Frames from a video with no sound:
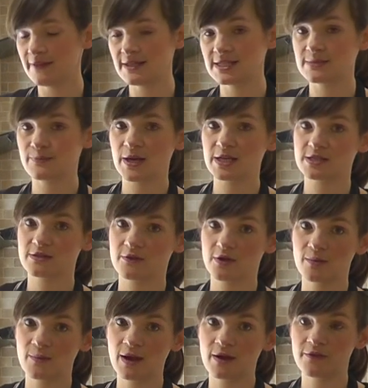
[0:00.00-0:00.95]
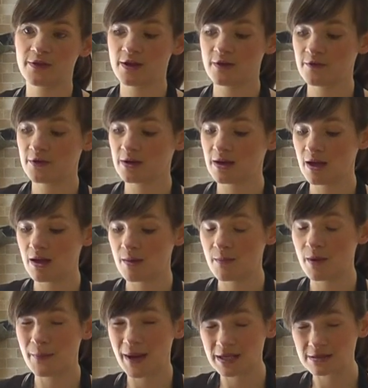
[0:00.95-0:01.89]
this batch have come out the oven
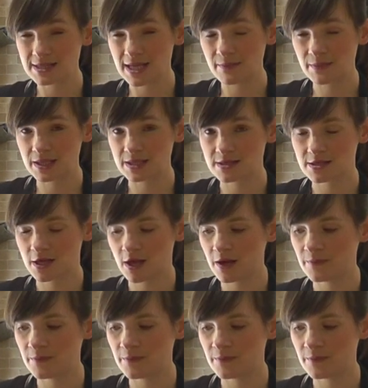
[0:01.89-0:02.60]
about 10 minutes ago.